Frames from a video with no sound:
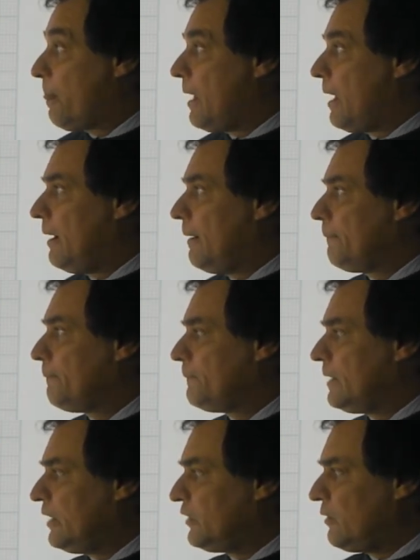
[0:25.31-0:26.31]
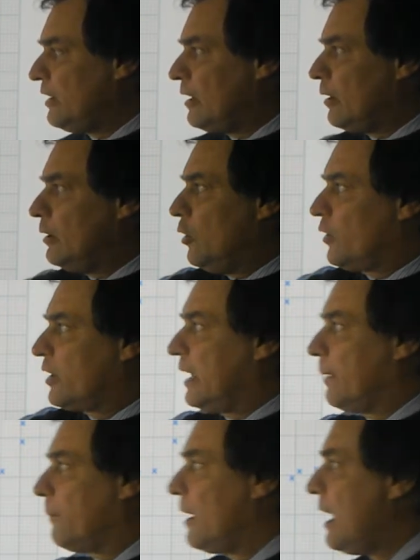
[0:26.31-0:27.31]
Um, let's have a little look
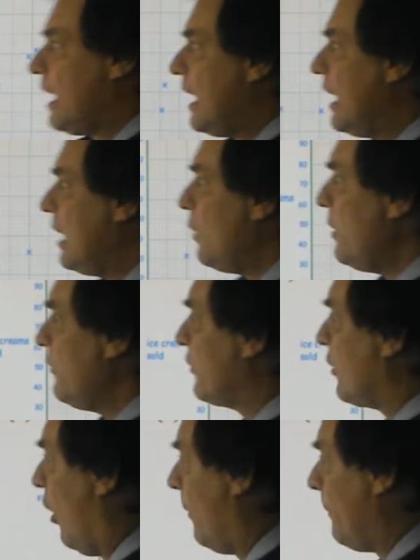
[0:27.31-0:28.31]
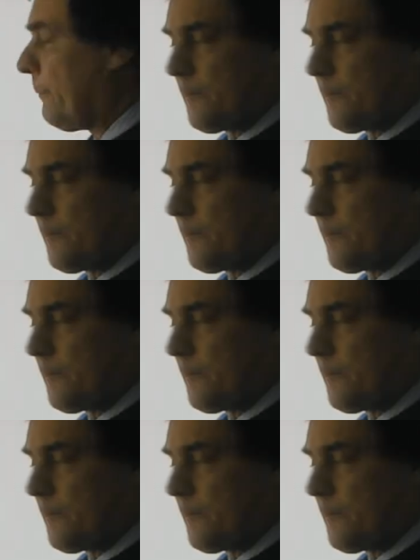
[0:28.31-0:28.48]
here. Here we've got,